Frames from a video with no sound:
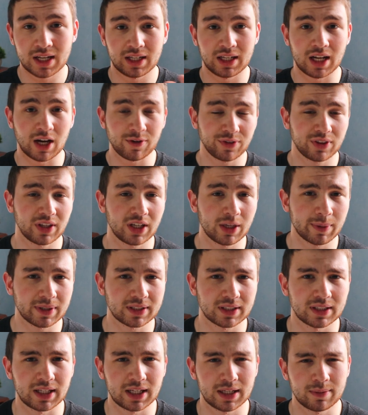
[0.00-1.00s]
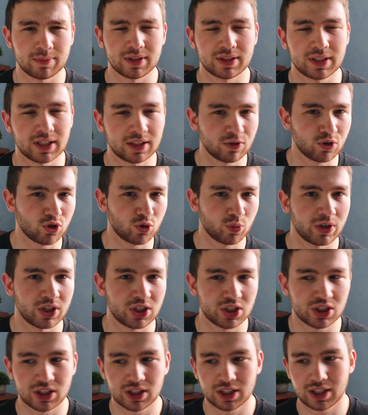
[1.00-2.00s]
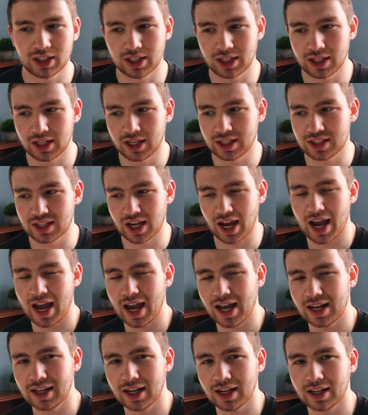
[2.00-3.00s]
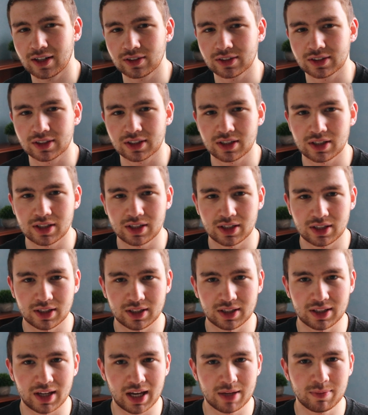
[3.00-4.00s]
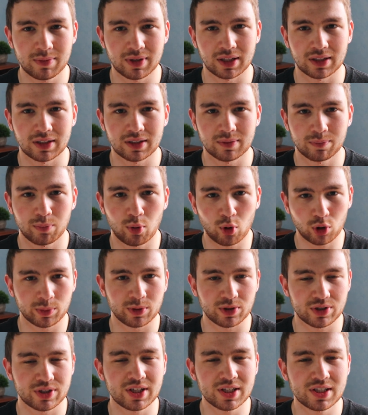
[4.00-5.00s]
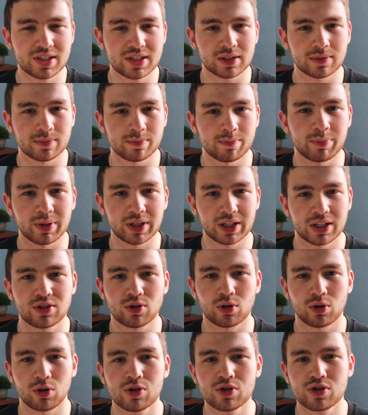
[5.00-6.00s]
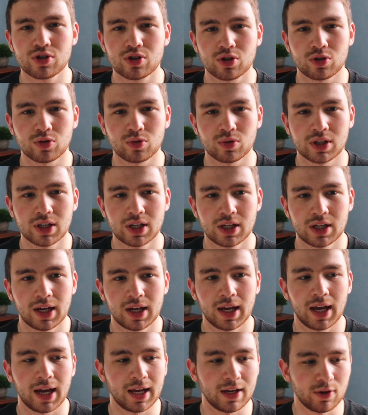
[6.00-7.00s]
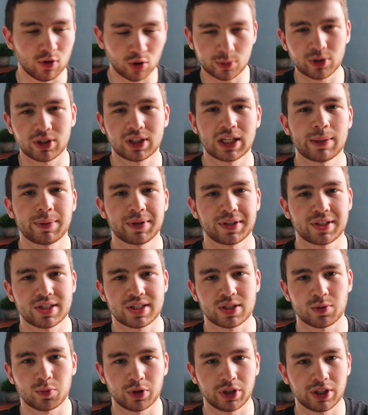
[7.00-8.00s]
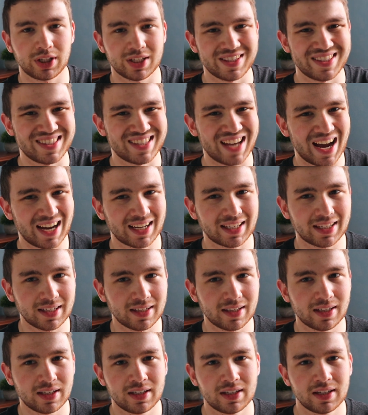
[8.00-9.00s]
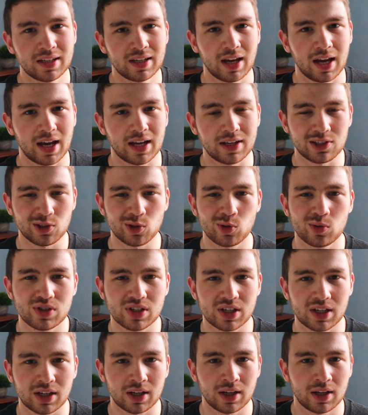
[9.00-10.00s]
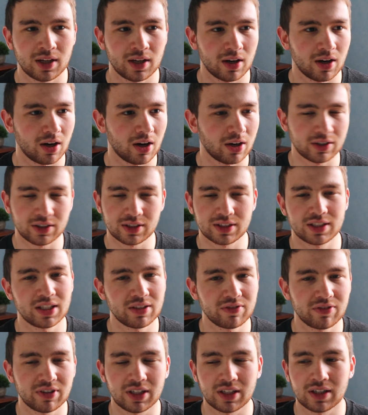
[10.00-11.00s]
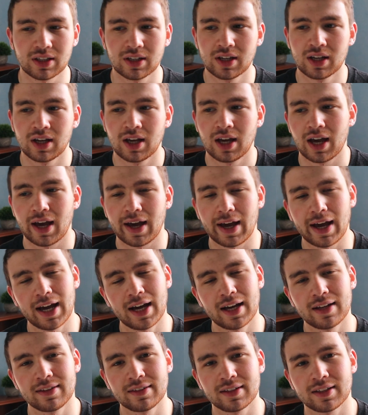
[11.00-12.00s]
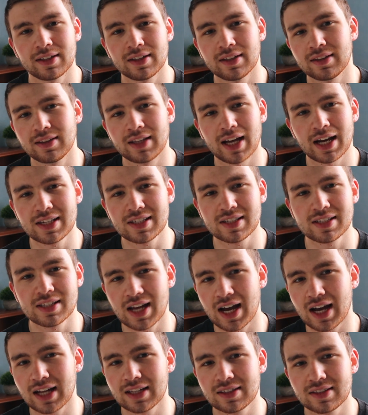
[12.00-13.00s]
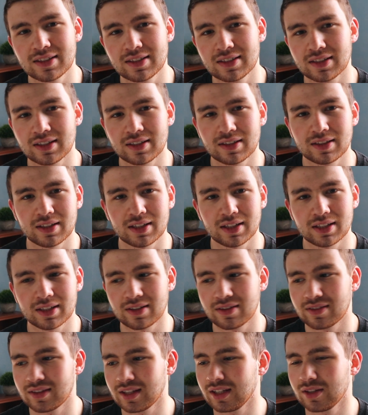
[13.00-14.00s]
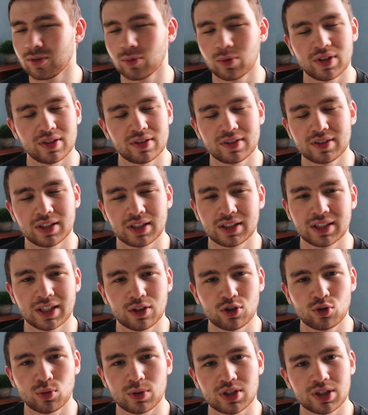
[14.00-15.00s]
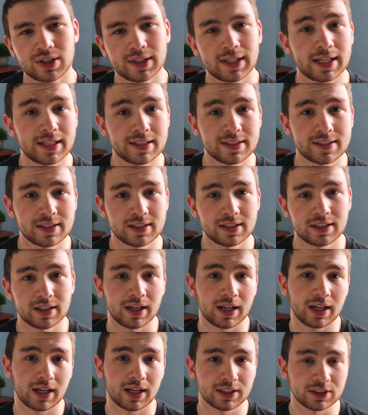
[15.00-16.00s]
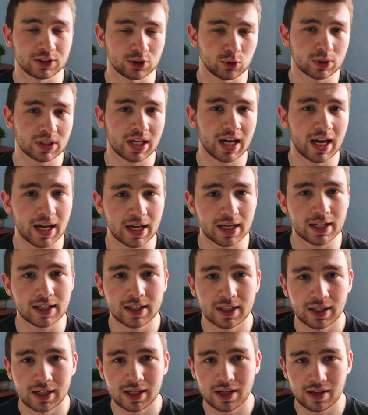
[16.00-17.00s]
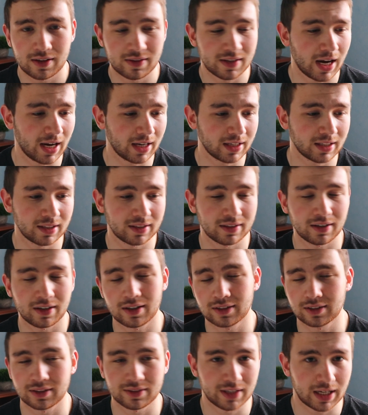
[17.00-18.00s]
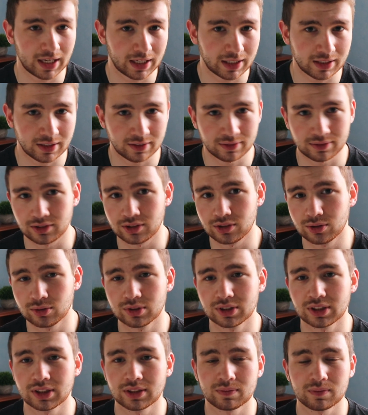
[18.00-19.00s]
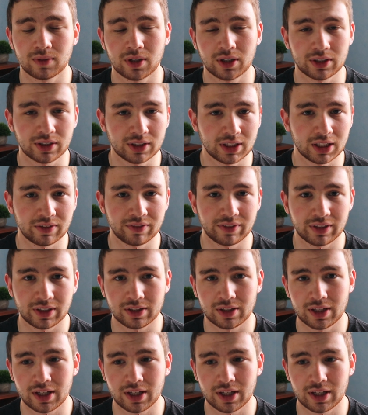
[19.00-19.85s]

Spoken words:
Now if you think about the name Nintendo Switch, it's a handheld gaming portable system, but it's also a normal gaming system where you can dock it and use it on your TV. And that's not the thing with Nintendo Switch Lite. You can't dock it on a dock and use it on your TV.